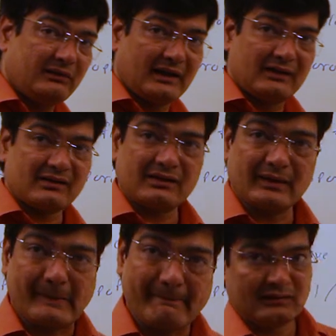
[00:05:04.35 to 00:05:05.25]
we can
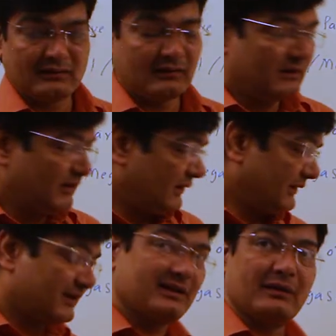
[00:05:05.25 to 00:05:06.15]
say. In
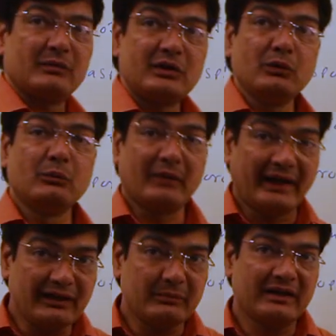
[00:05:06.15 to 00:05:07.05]
the exam, you
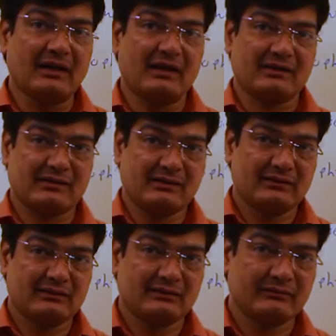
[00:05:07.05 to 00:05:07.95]
might be asked
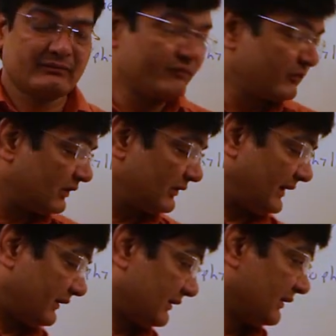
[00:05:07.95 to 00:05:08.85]

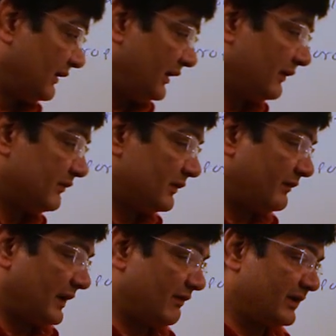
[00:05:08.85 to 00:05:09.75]
that if the
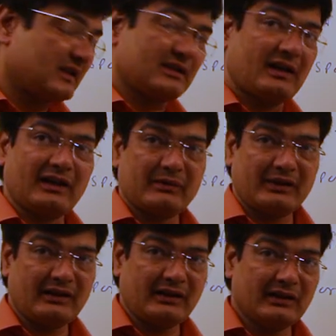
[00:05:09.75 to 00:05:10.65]
flower is
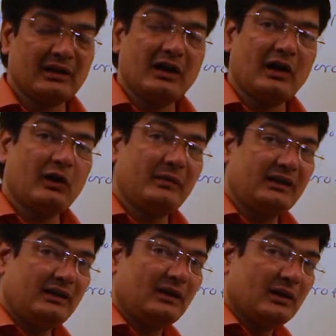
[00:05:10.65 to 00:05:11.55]
tricarpellary, how
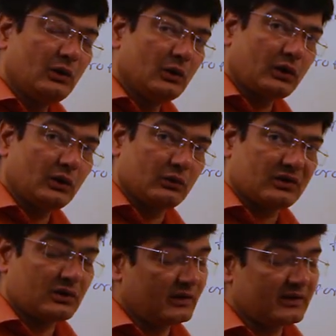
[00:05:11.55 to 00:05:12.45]
many
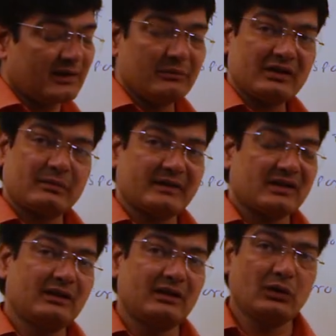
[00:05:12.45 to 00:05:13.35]
locules or the chambers
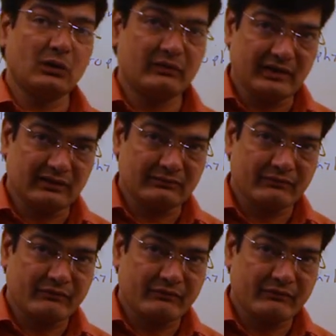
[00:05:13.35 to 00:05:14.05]
present in the ovary?